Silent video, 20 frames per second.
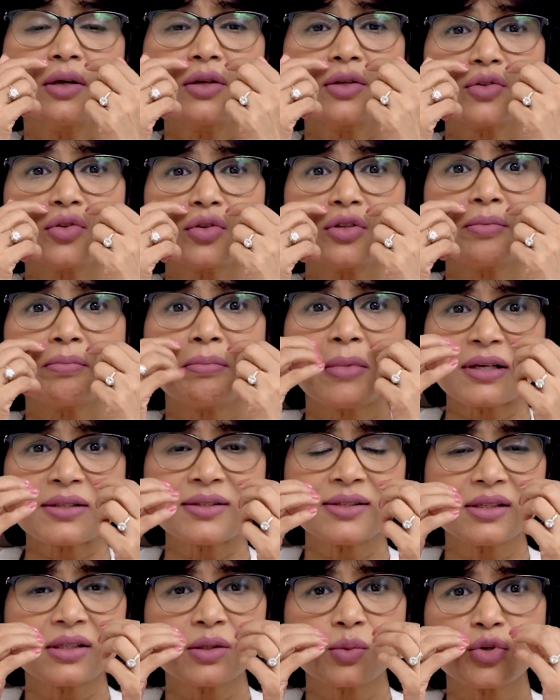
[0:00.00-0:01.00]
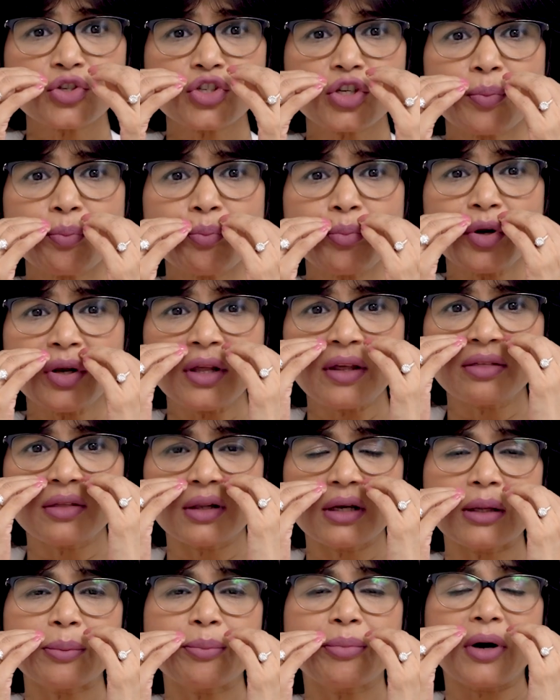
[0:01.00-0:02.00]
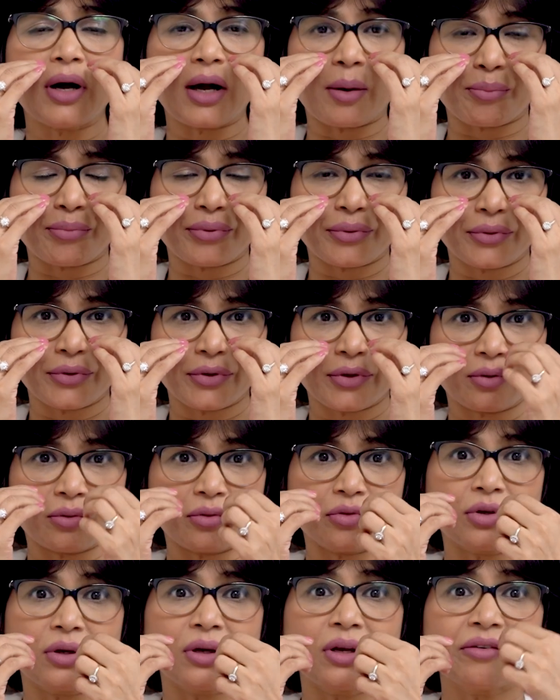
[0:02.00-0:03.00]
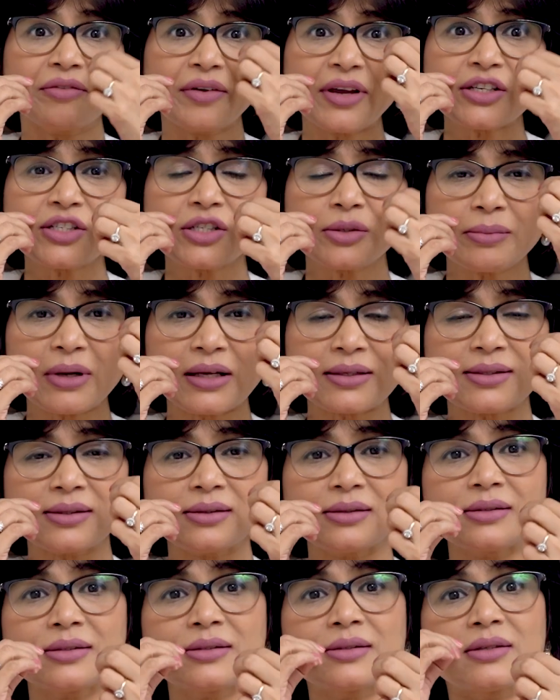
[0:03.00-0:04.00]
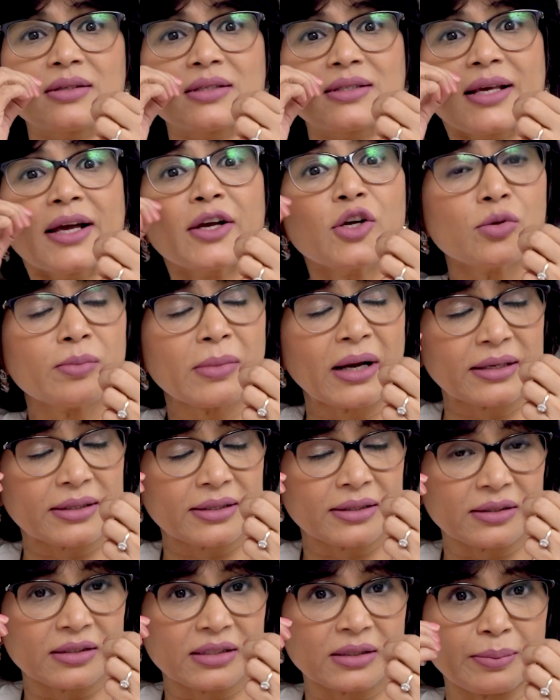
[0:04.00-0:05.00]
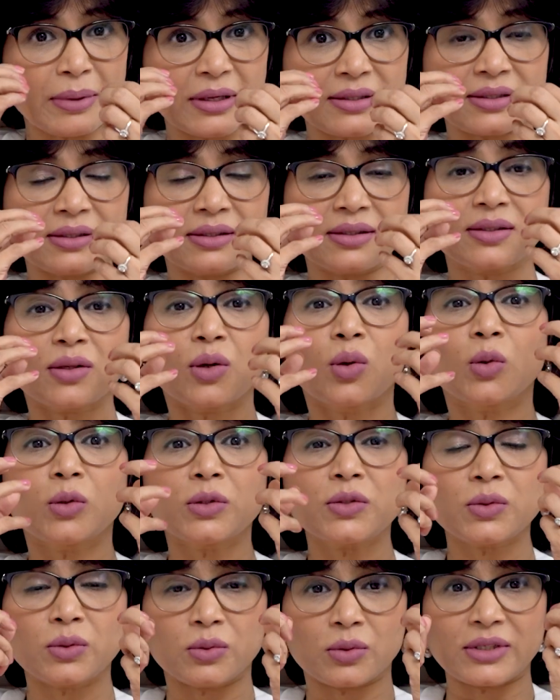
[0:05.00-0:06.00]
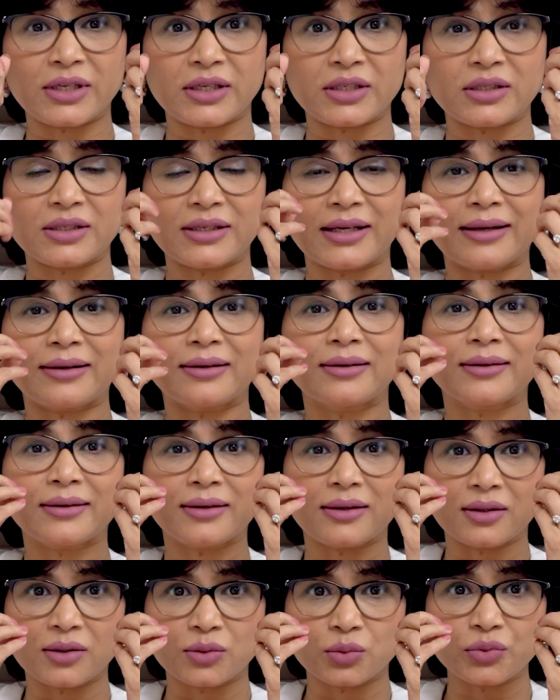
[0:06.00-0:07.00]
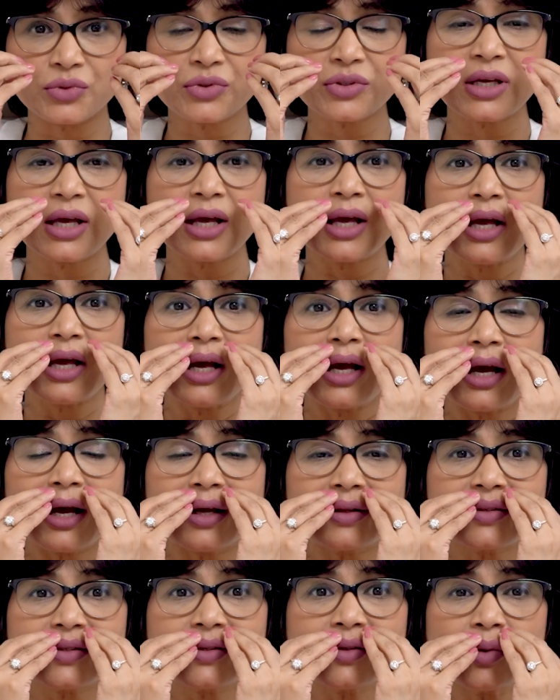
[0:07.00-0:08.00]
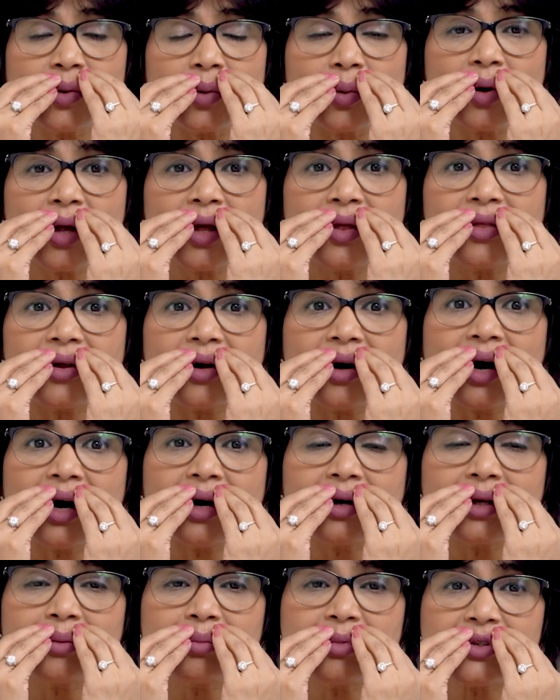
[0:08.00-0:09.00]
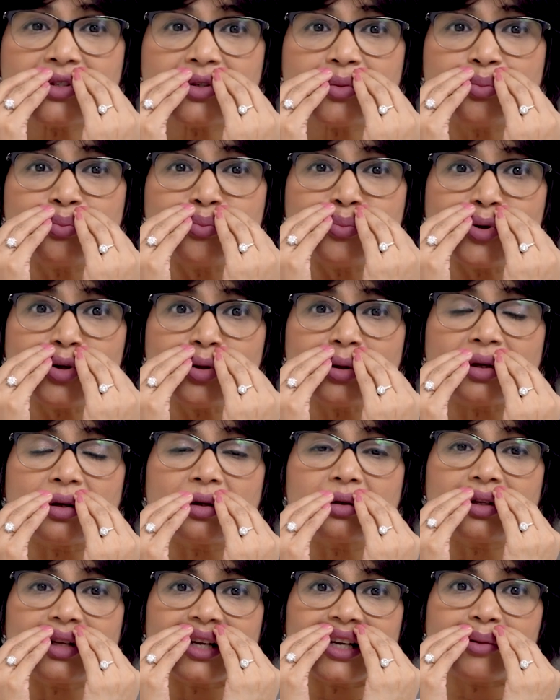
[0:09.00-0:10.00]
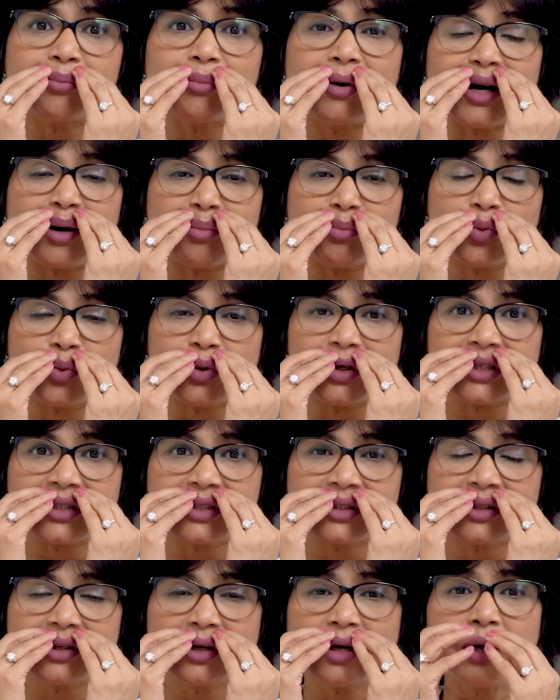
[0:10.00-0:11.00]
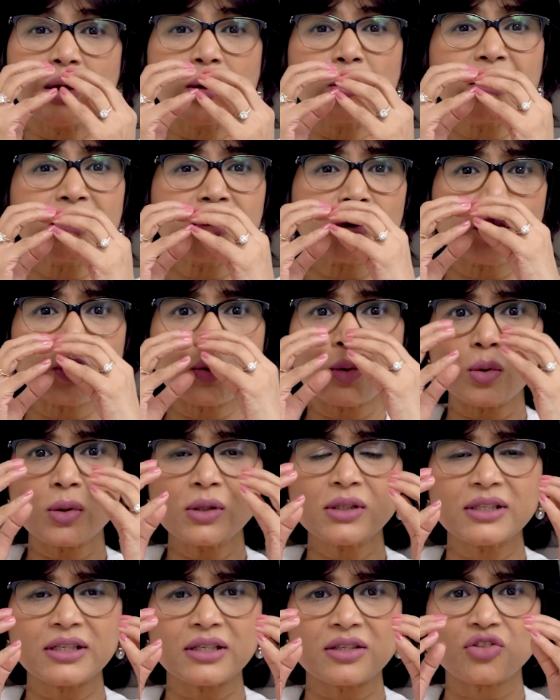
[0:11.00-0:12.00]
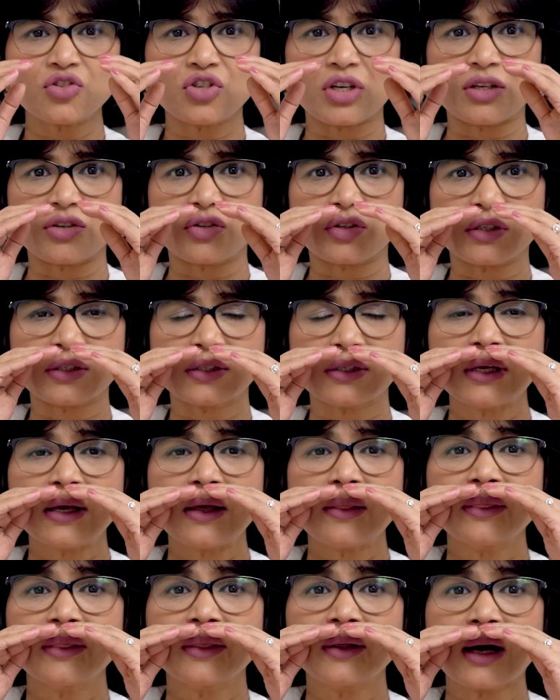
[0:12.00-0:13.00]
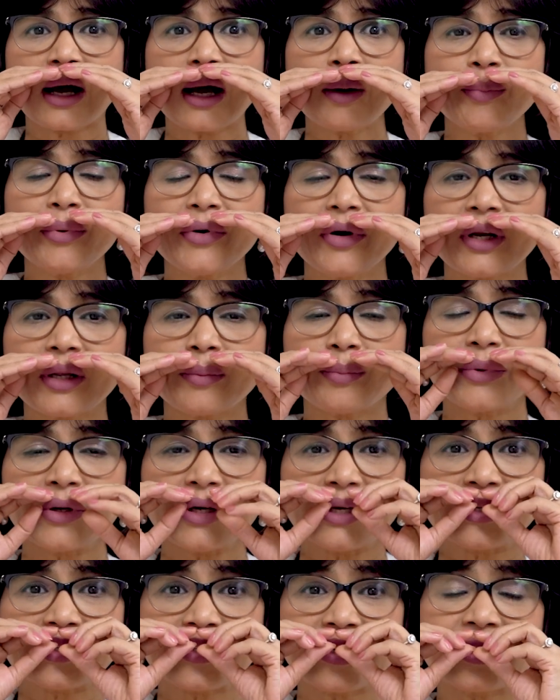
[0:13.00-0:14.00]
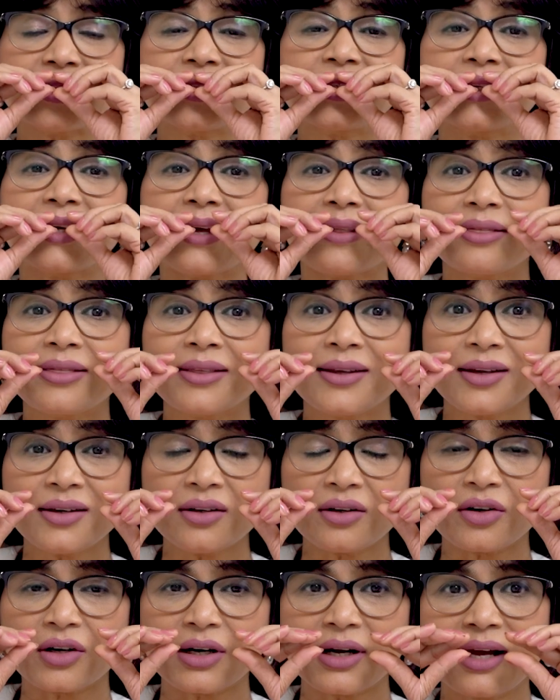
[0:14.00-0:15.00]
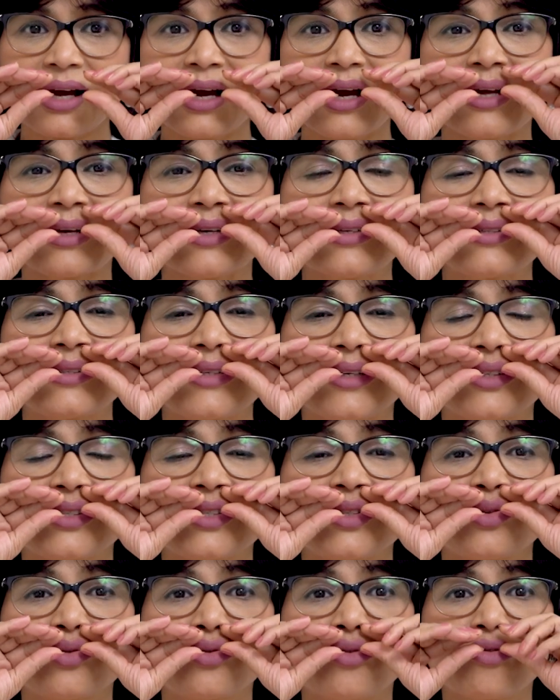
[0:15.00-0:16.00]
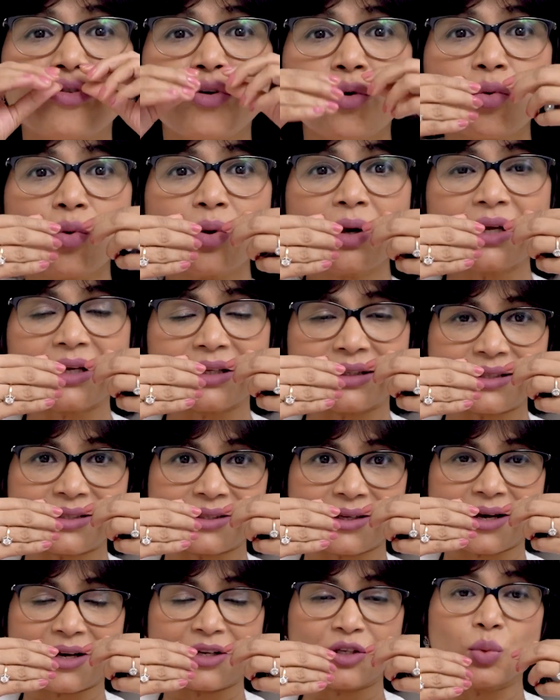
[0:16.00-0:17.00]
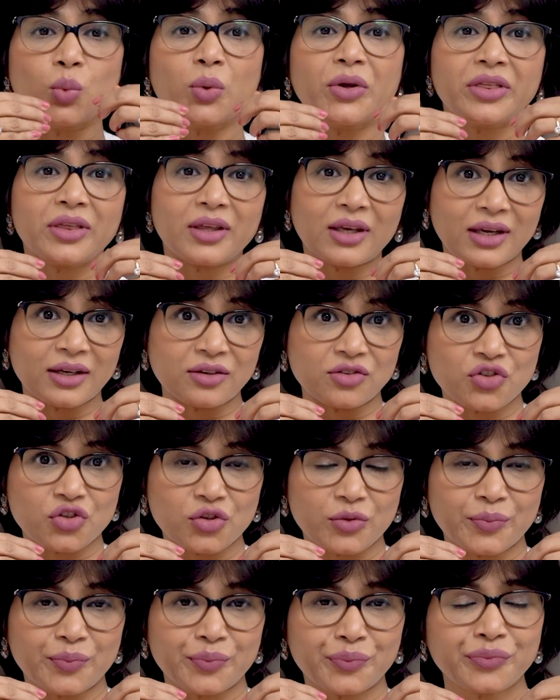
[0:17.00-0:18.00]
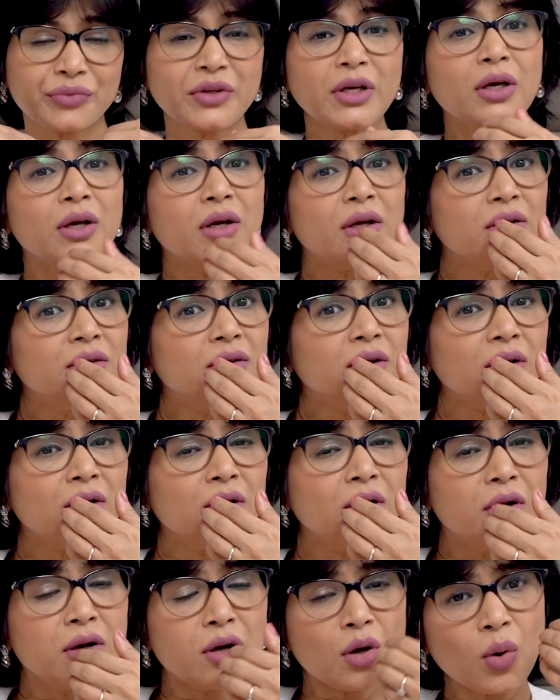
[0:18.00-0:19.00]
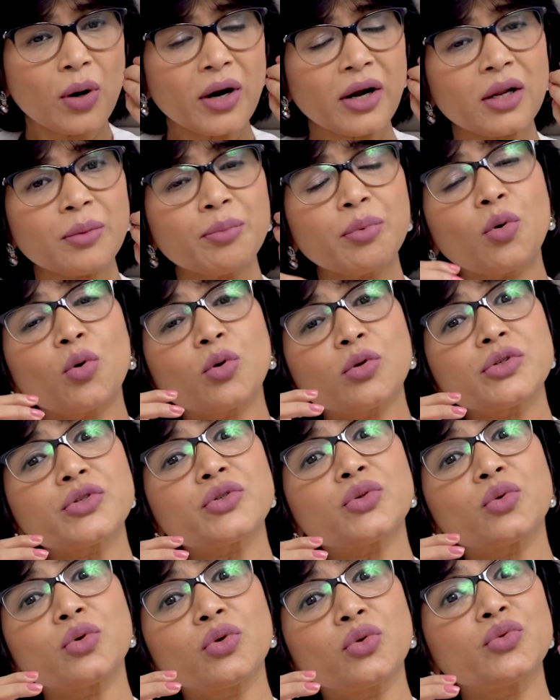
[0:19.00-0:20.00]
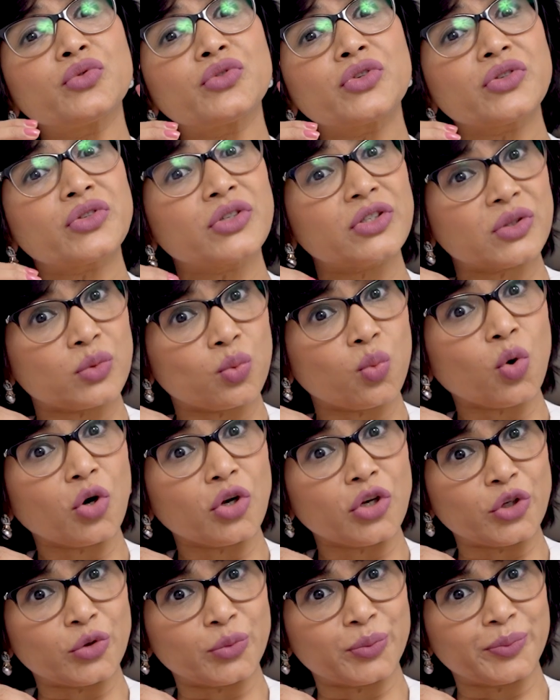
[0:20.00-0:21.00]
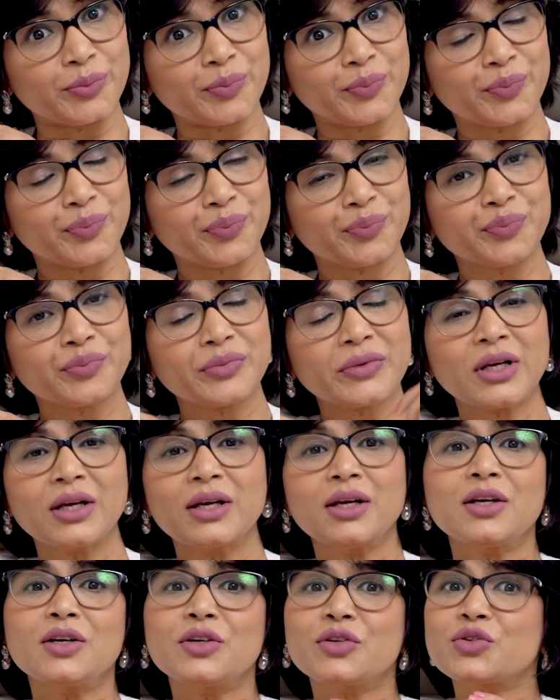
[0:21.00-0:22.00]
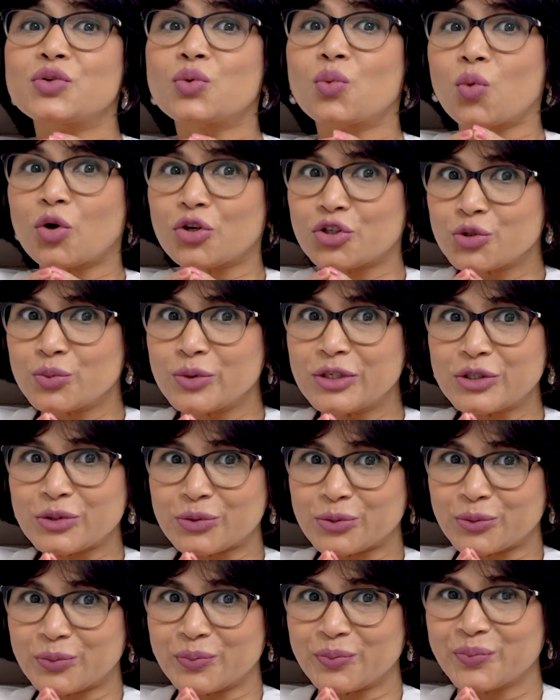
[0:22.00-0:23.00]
So the muscles which are pulling the lip up, the levator muscles, the zygomaticus muscles also tend to get a little loose, and so they're unable to pull the lip upwards. With all these changes, the upper lip tends to get thinner and it tends to roll inside with age. The lower lip also loses its volume. So what do?